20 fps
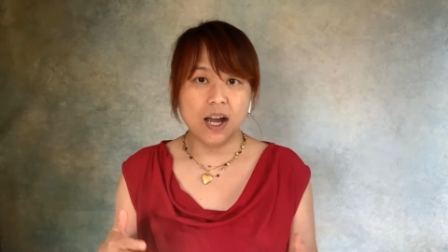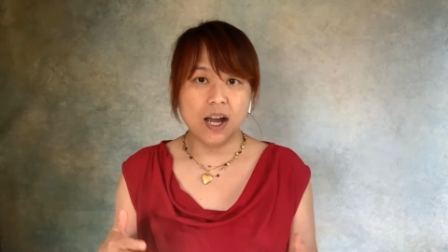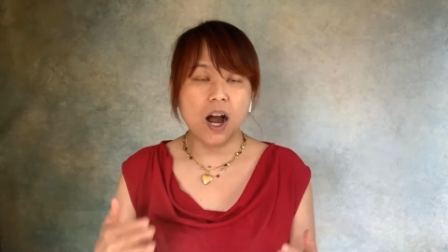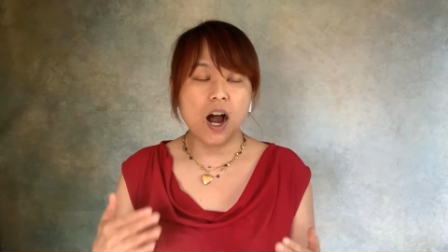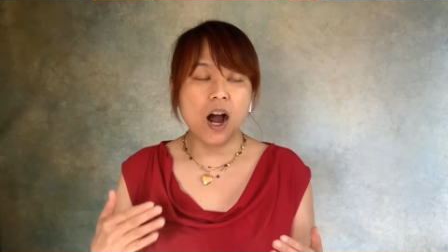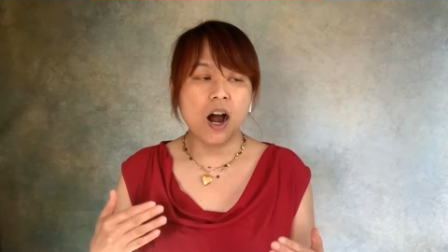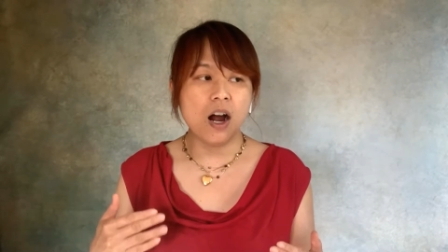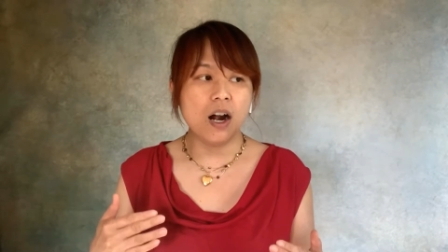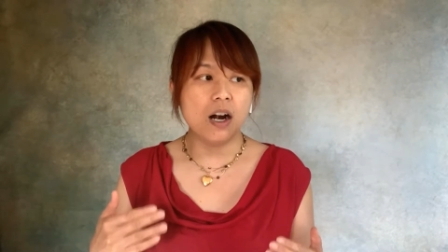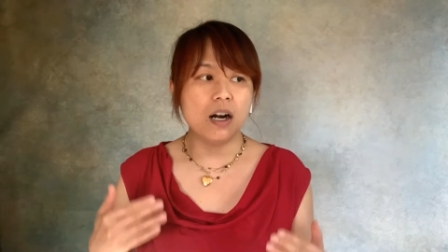
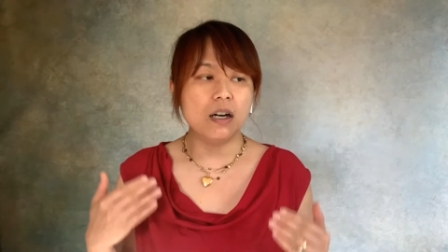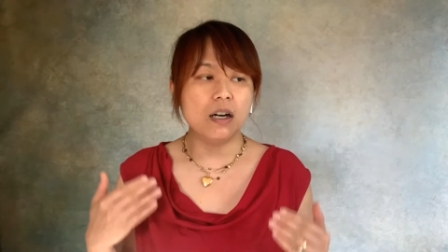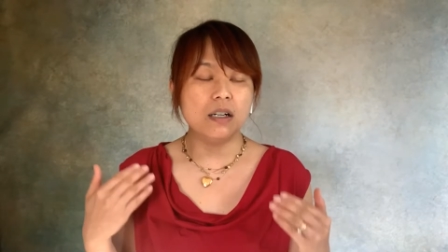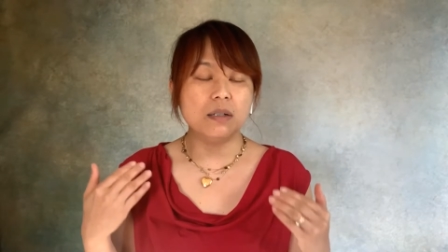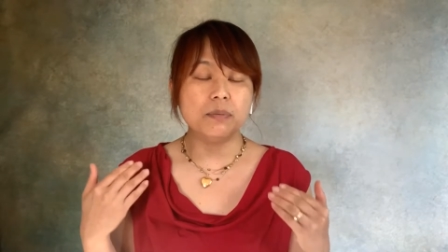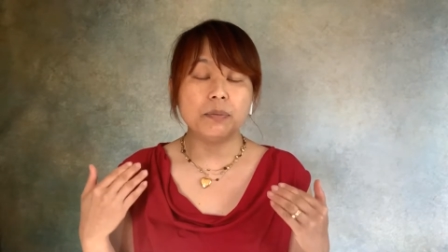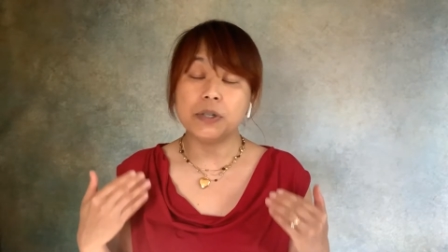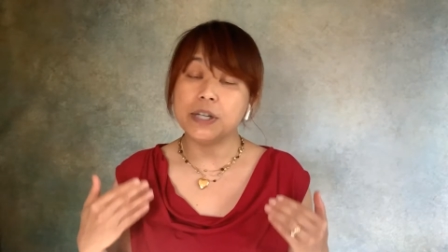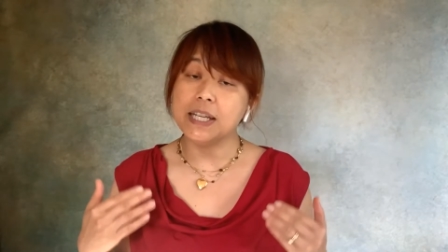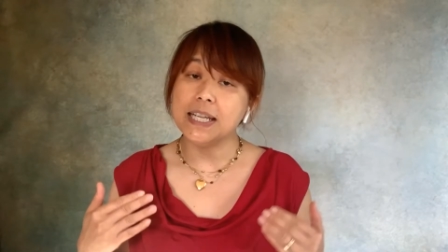our
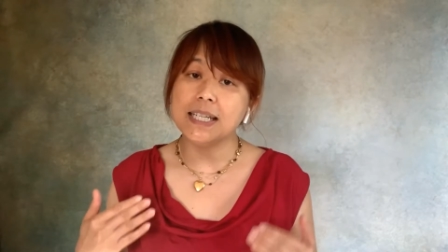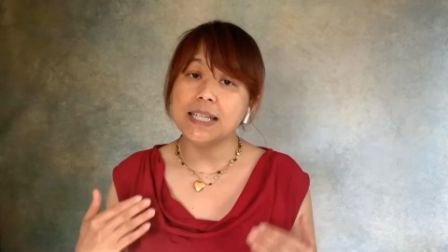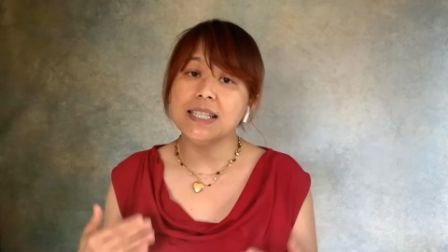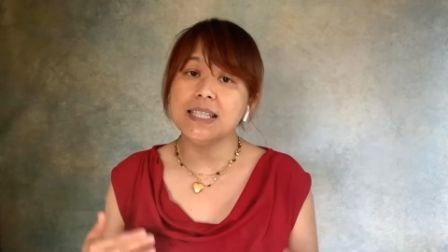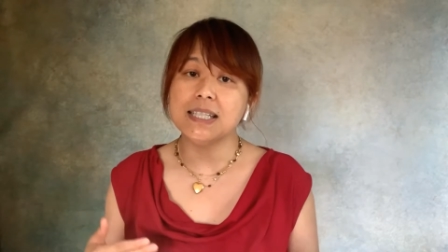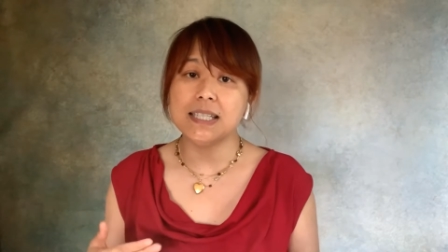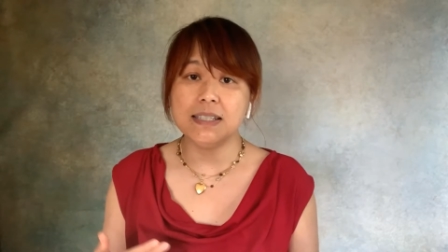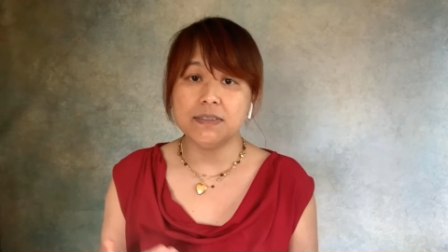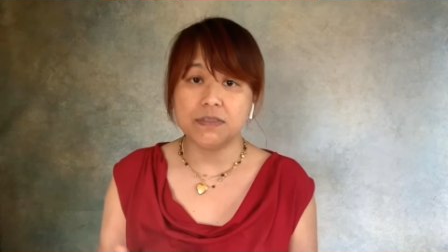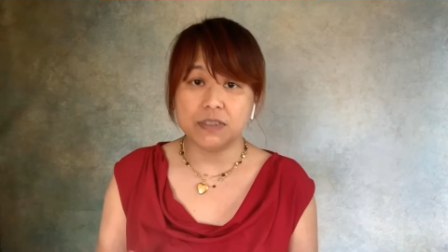
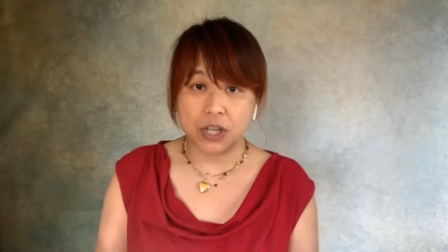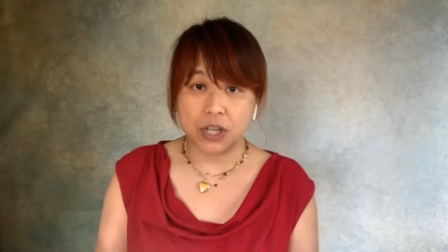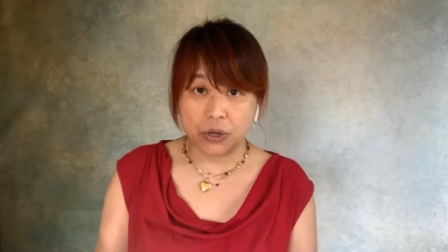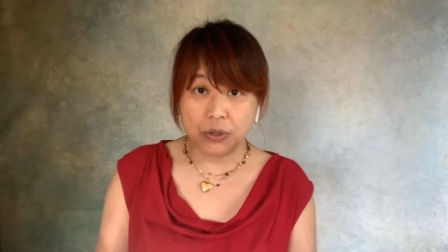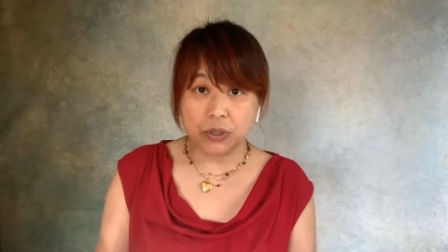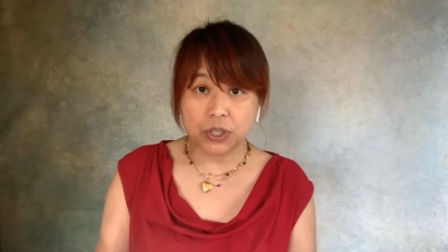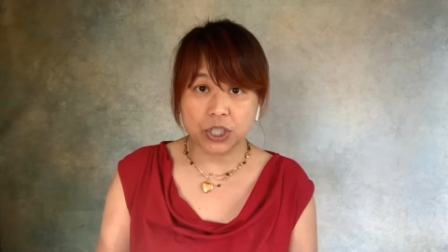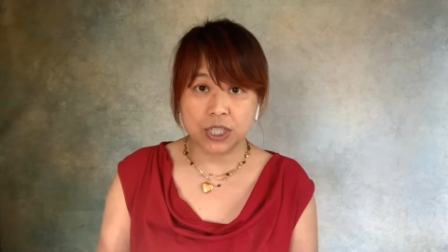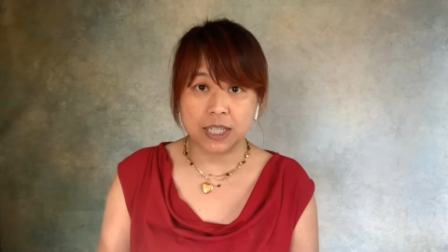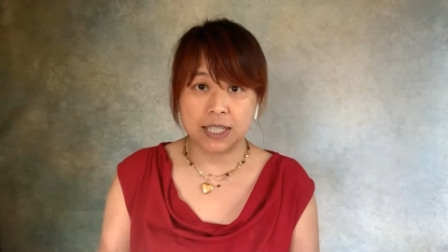preconceived
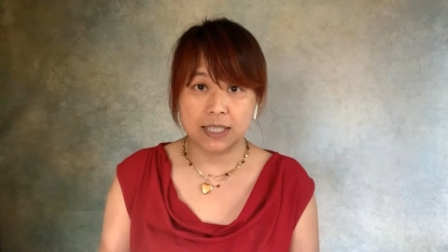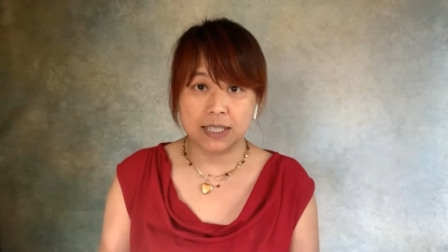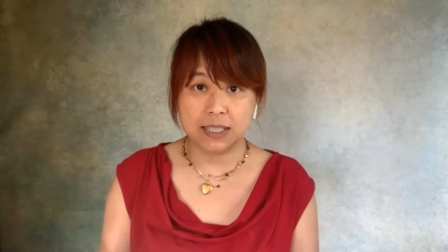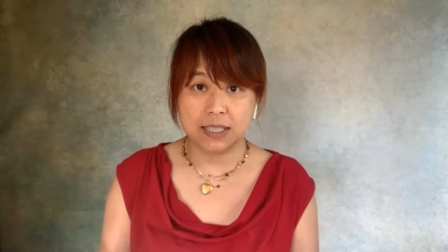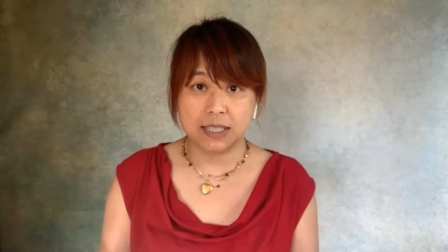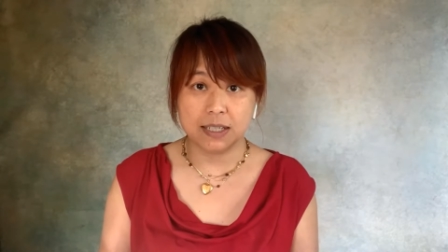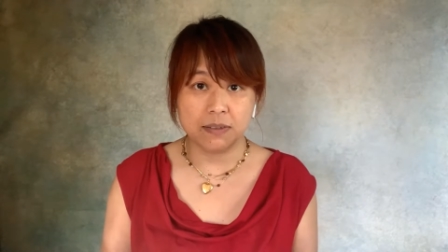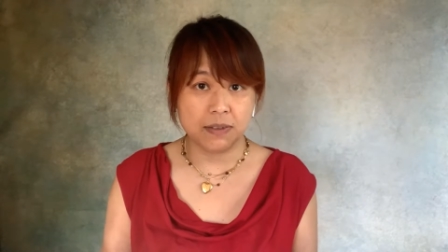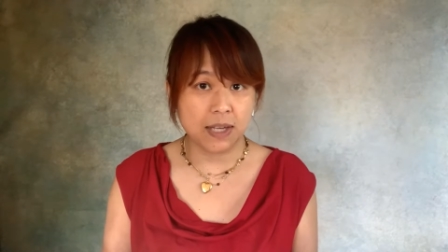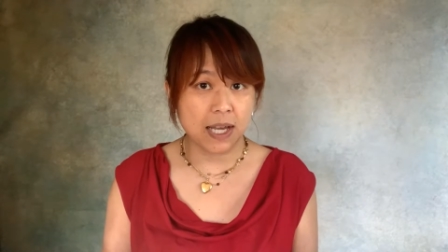notions
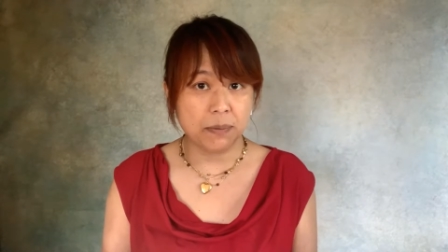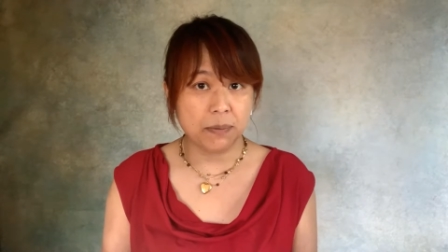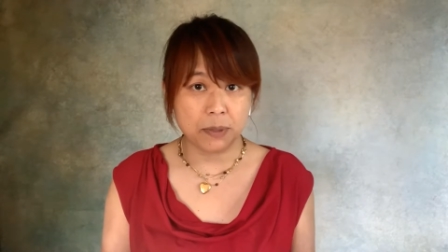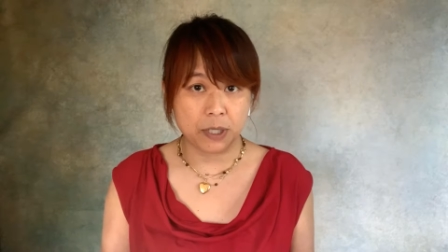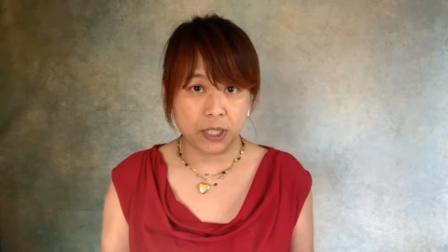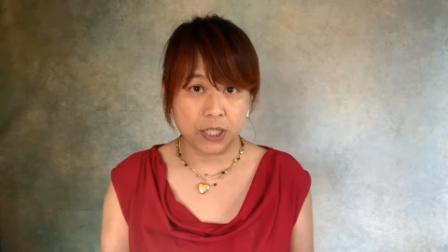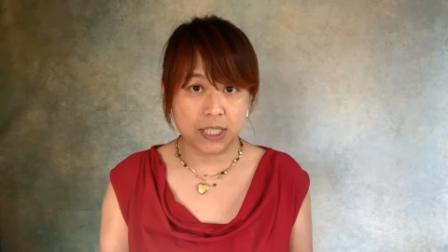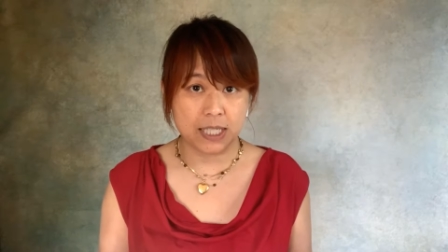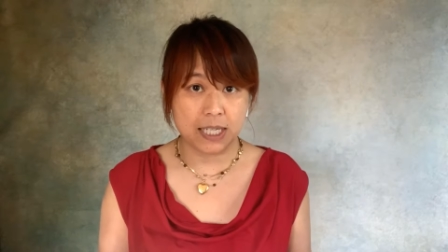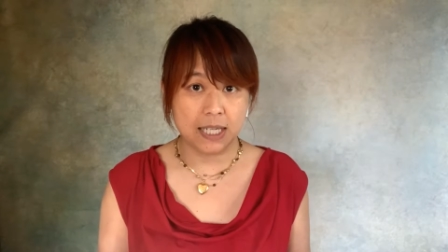of that
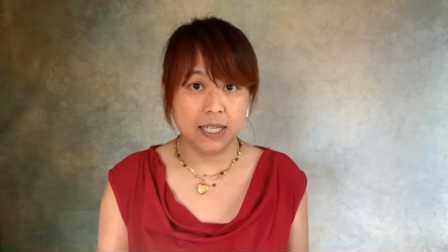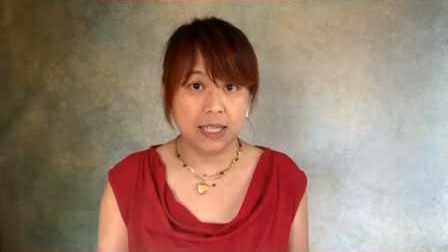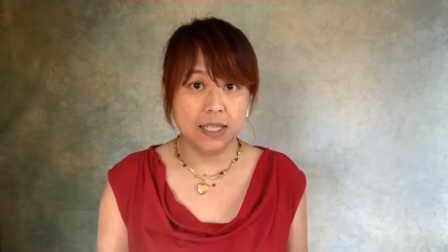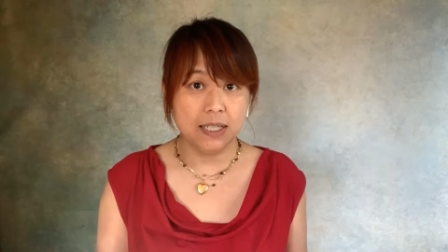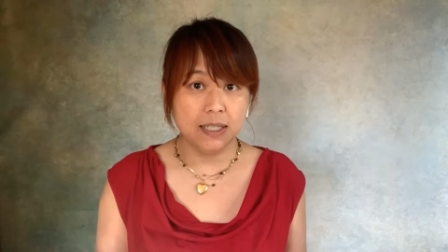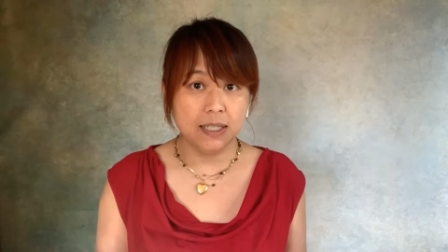person